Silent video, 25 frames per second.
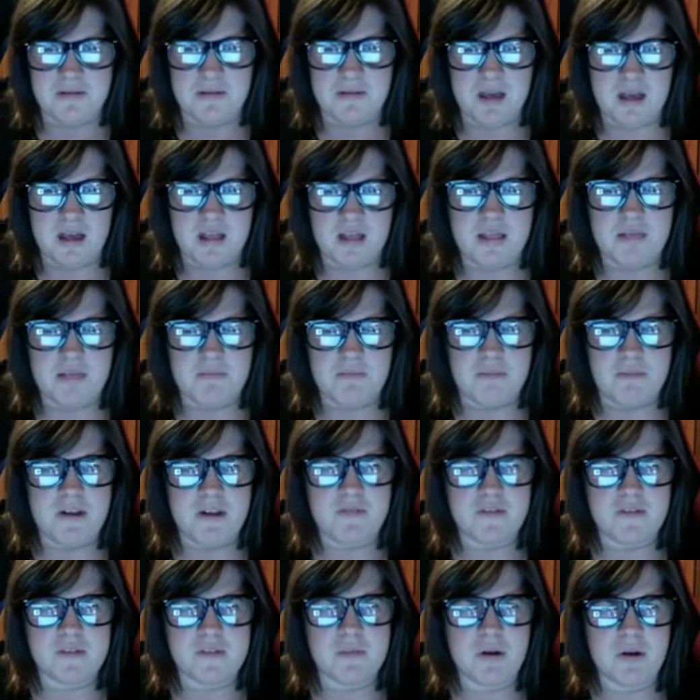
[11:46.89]
A bit of
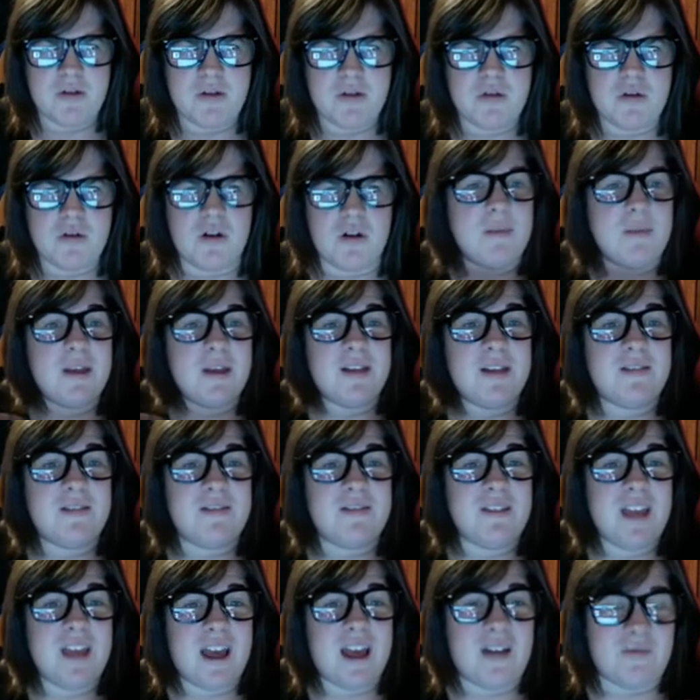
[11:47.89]
a smart turtle. I mean,
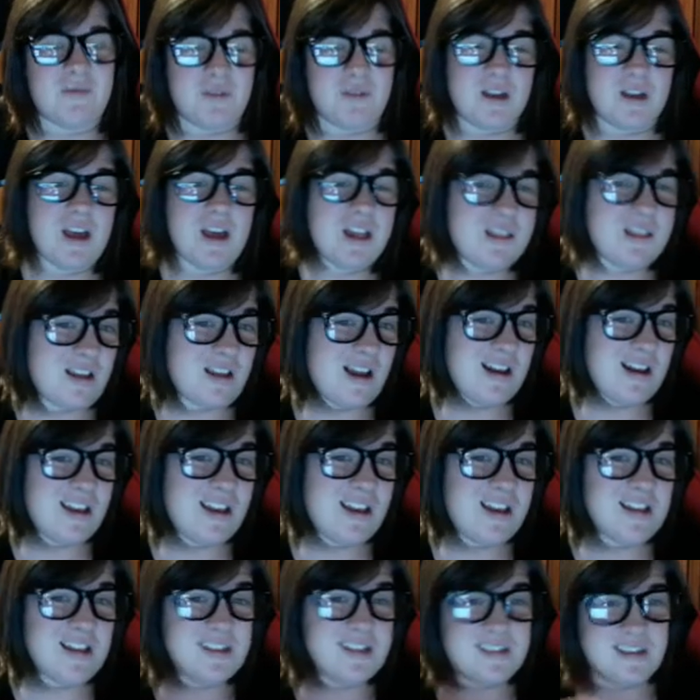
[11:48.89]
yeah, we got Donnie
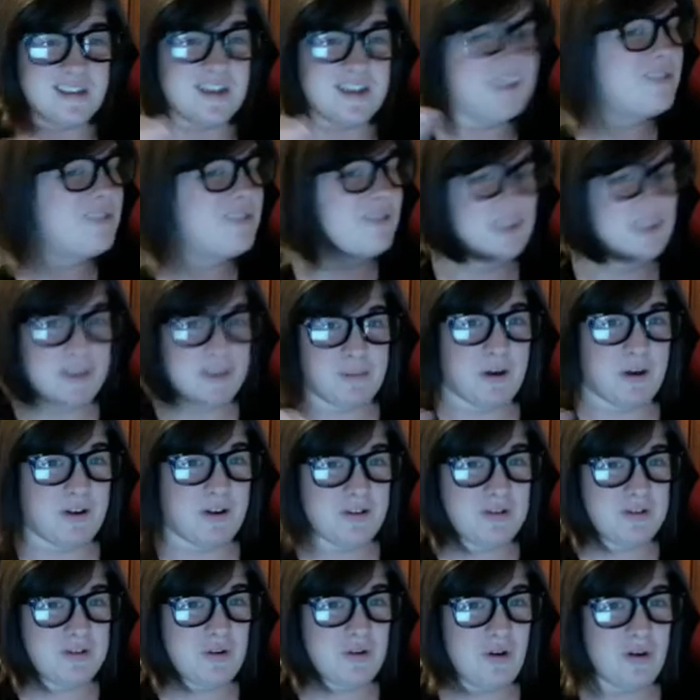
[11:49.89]
as the
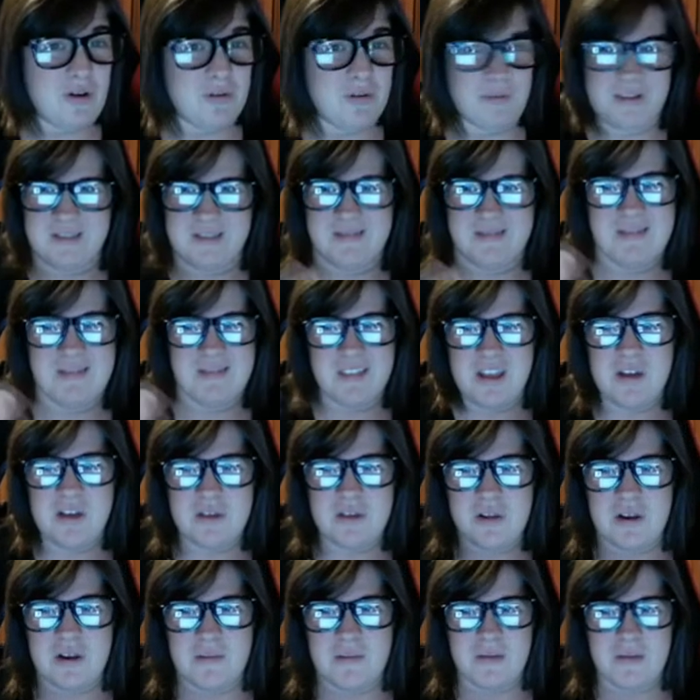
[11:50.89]
smartest turtle, but Leo's
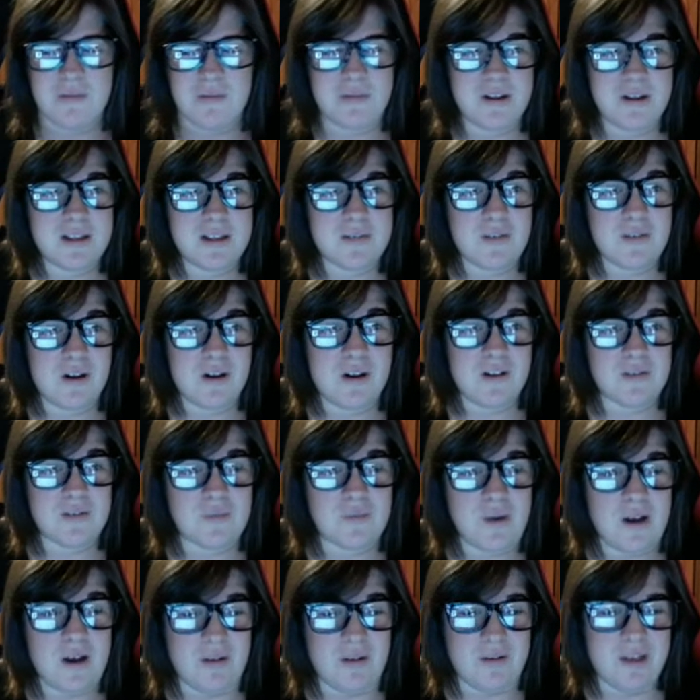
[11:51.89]
gonna be pretty smart as
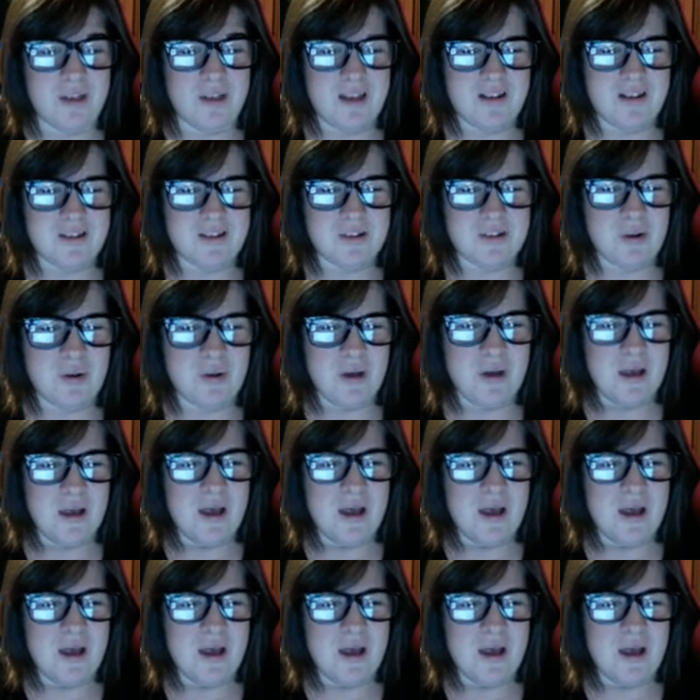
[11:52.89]
well, yeah, so.